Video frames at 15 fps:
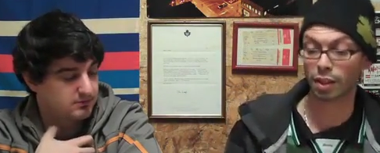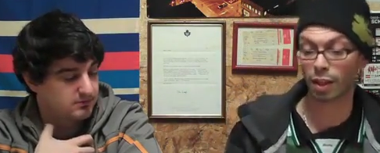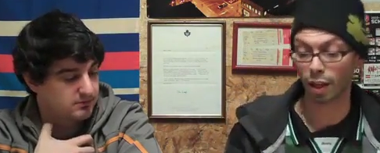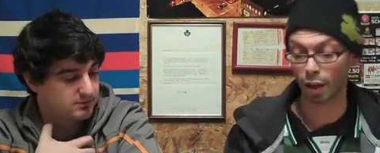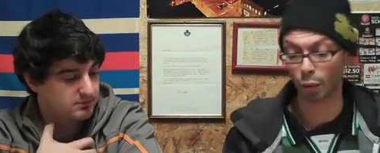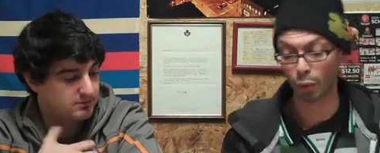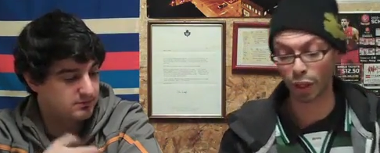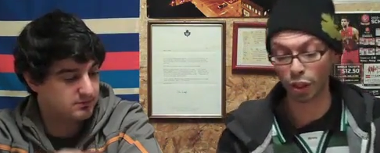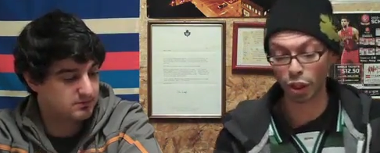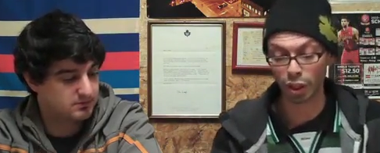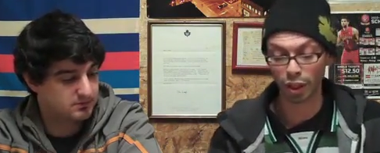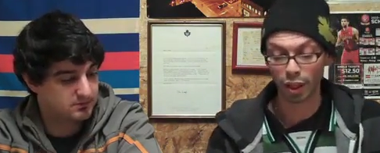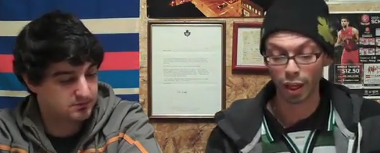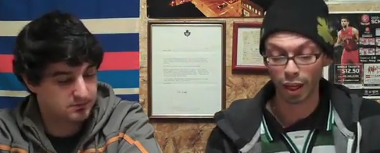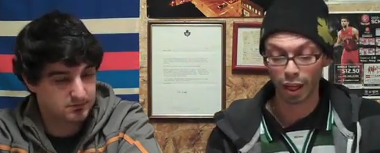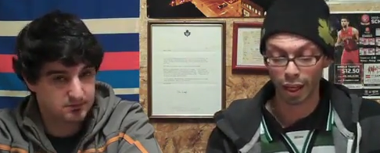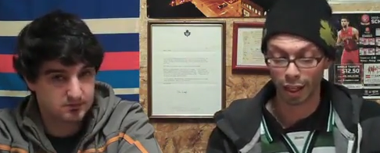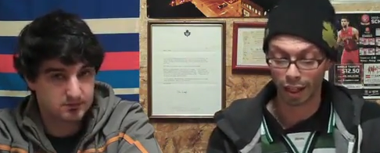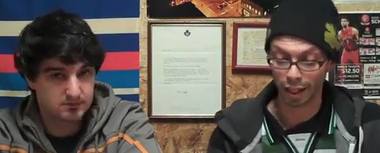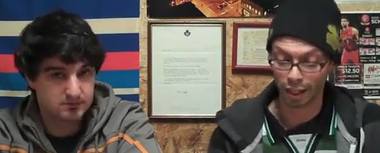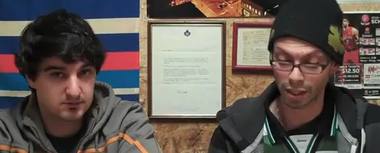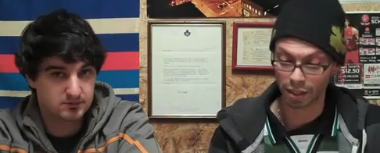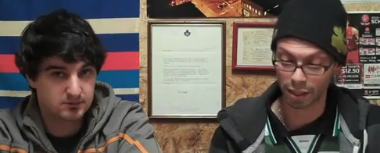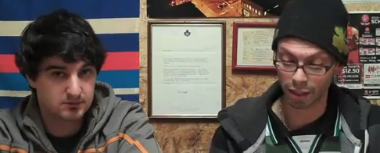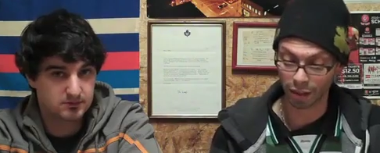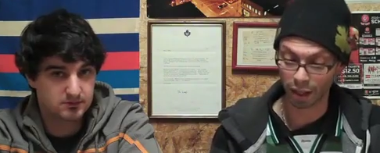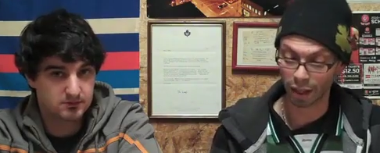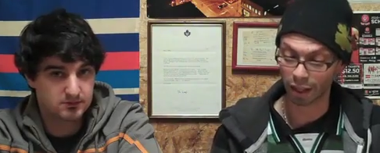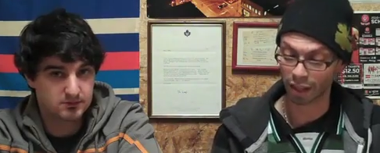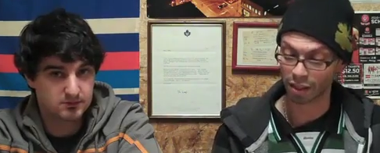Speaker 1: uh, region, is uh,
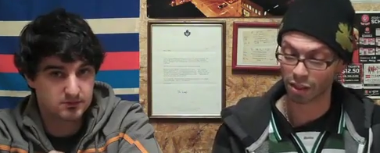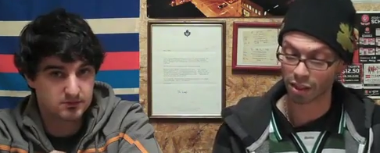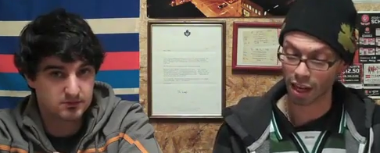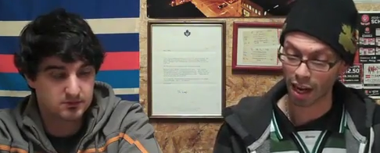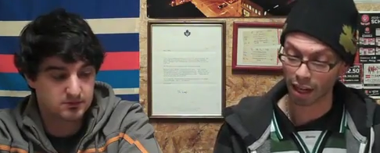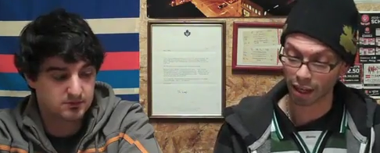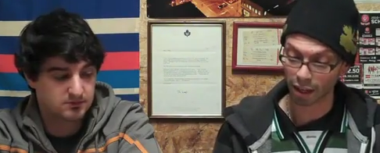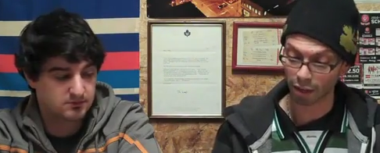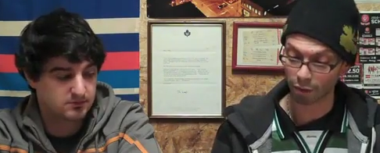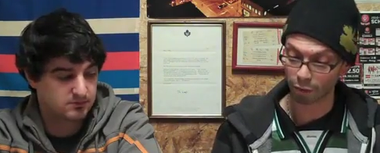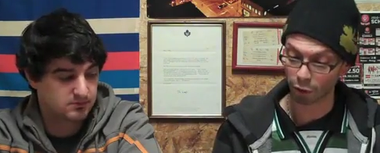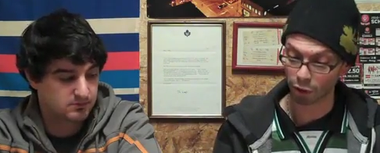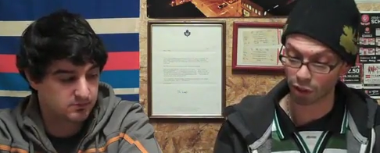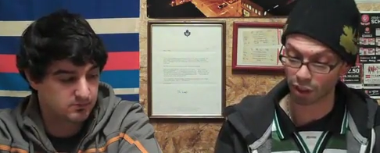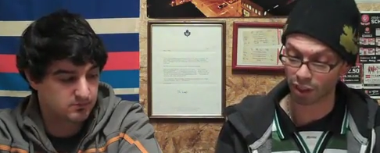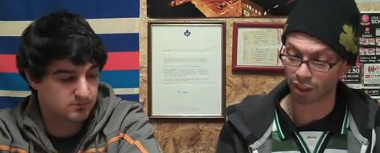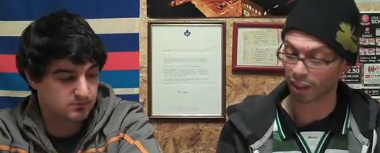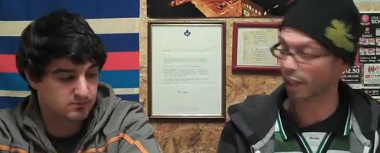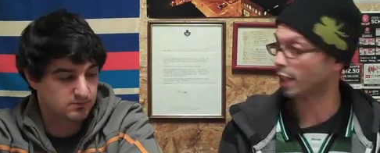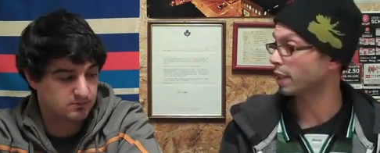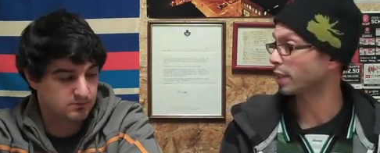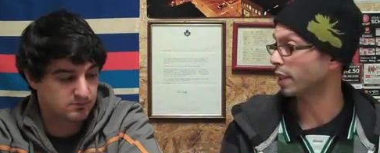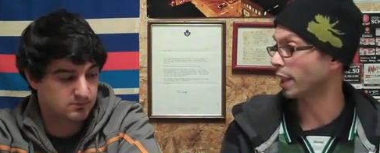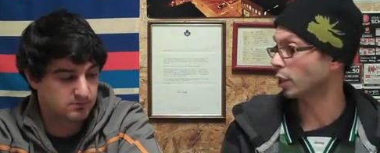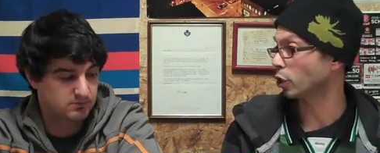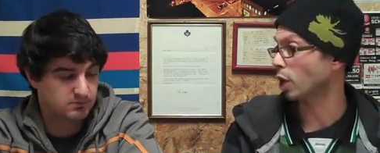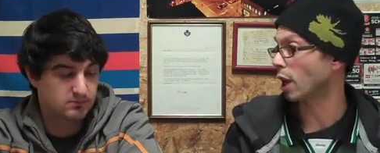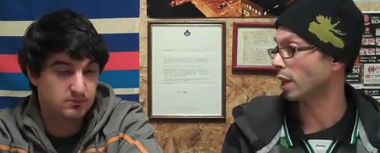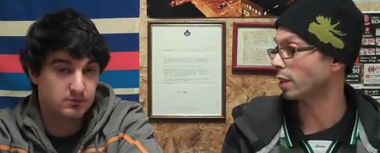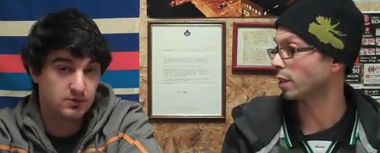the Gonzaga versus
Speaker 2: the St.
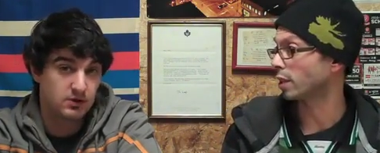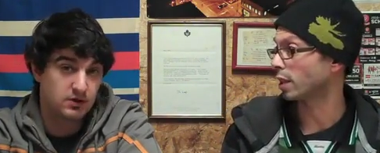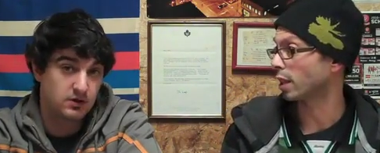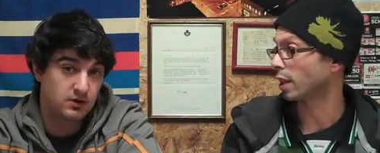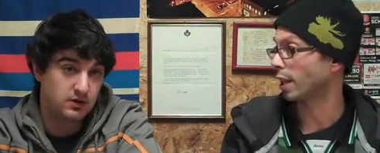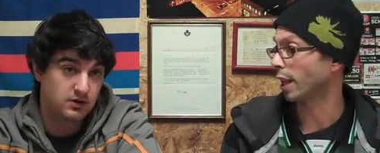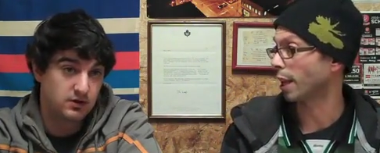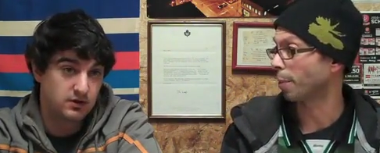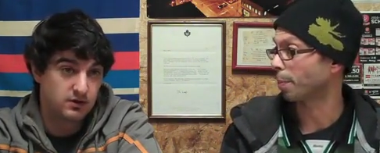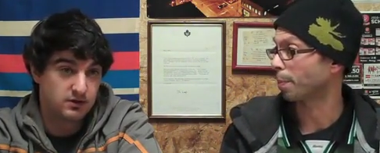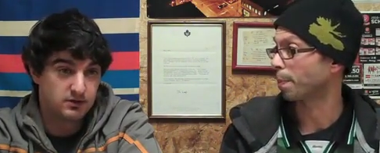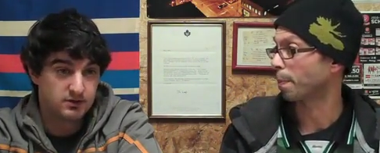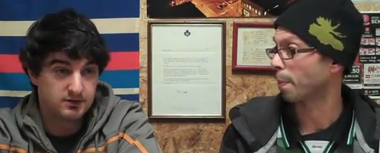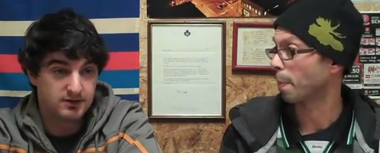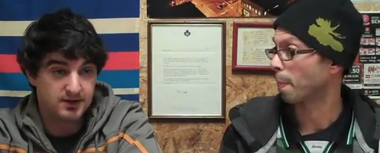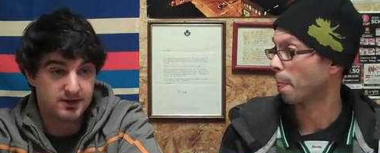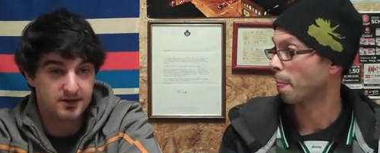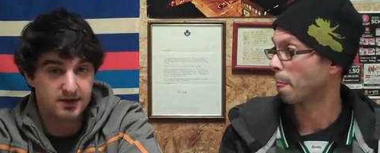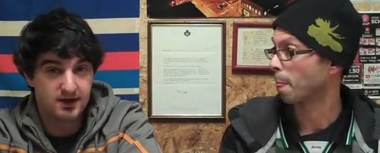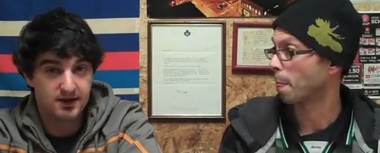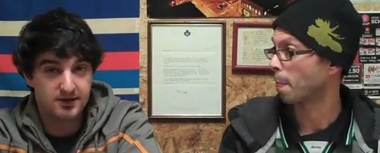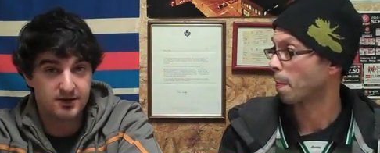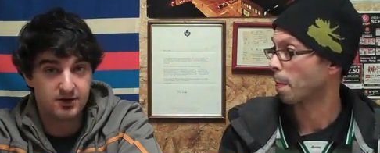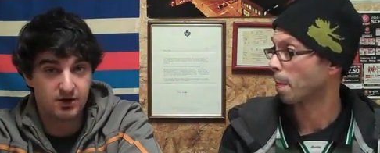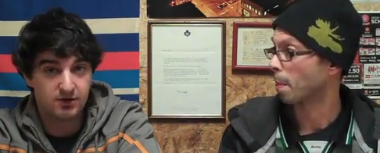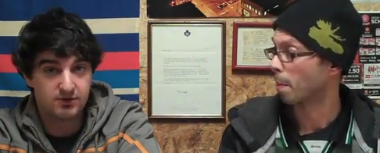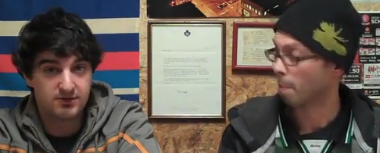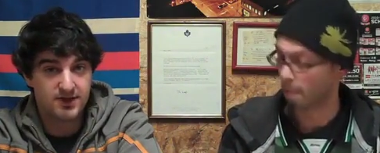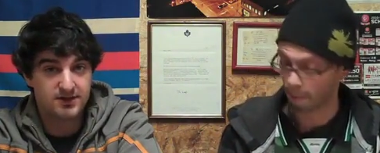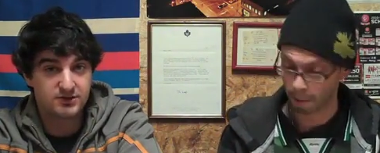John's uh, game. Think uh, you know
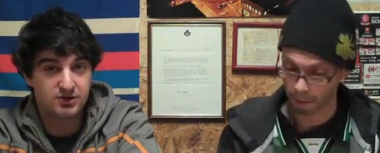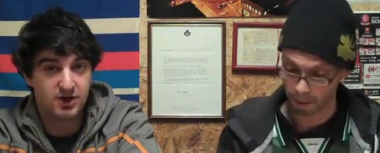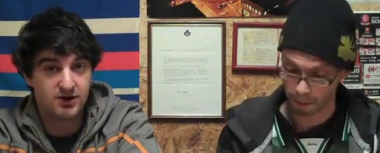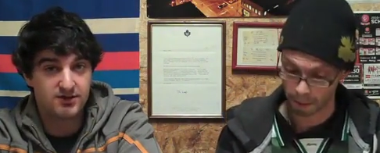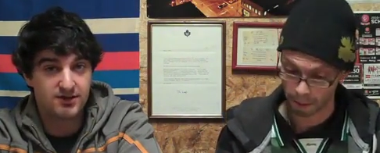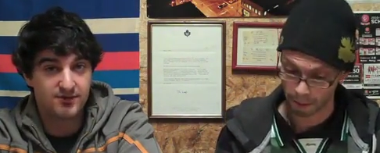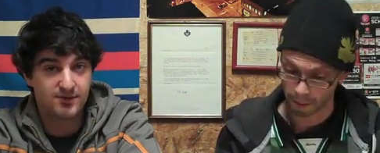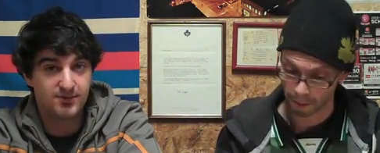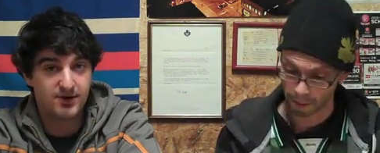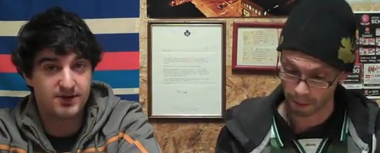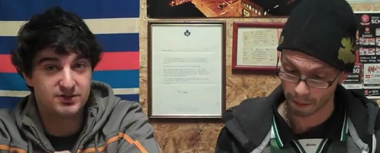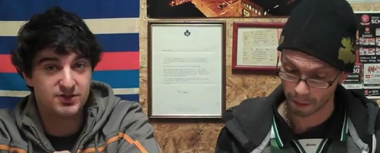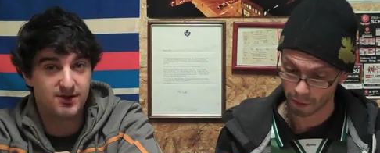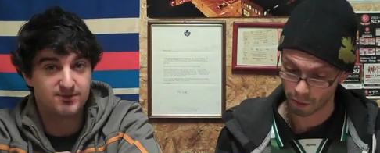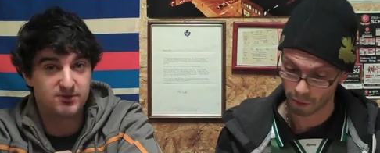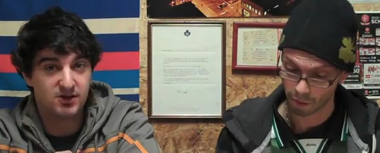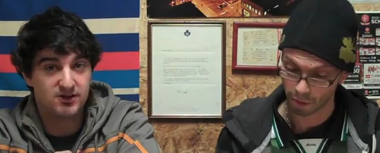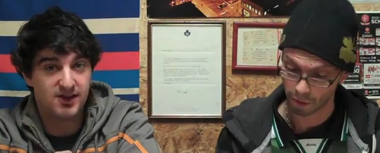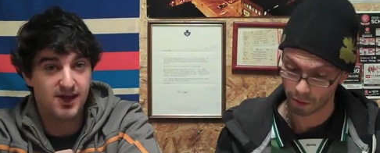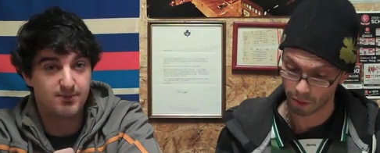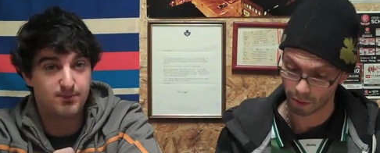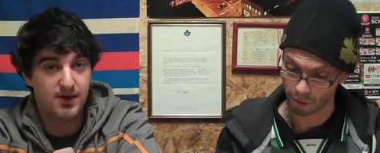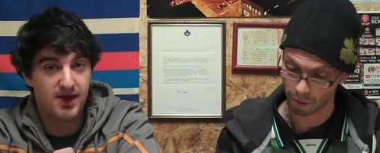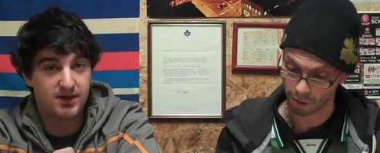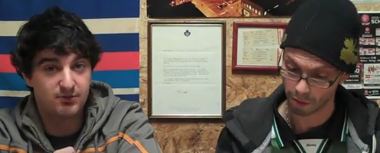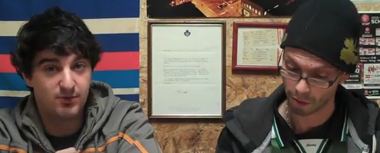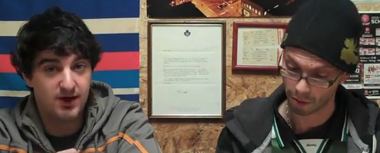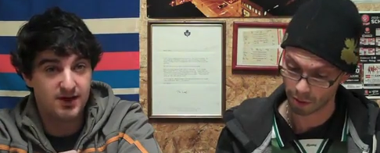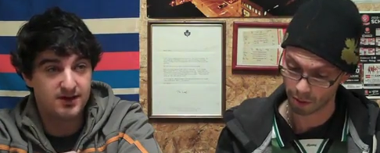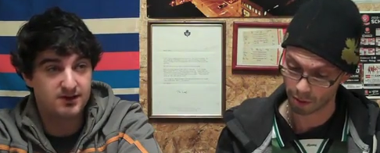St. John's? Everybody jumped on that
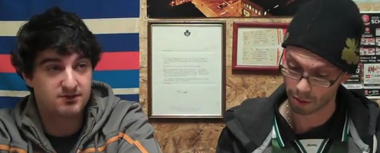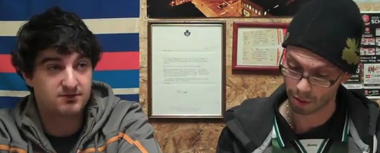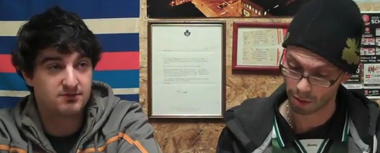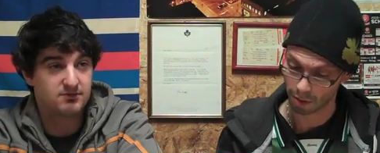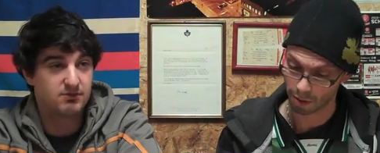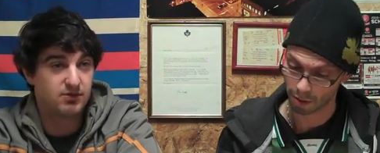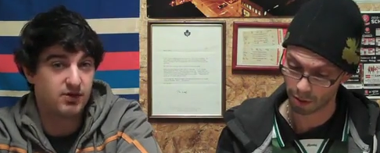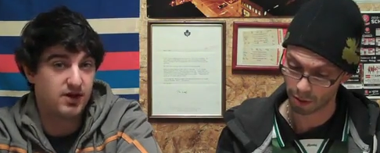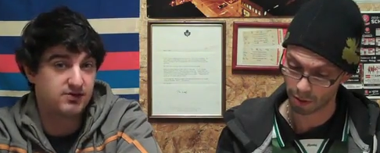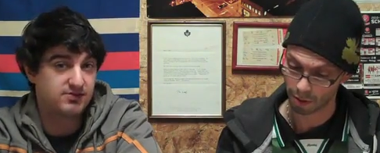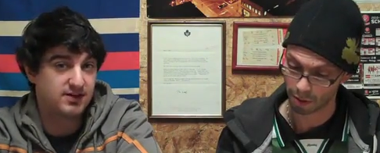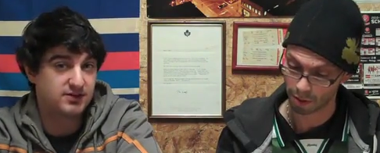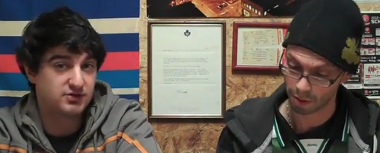bandwagon thought St.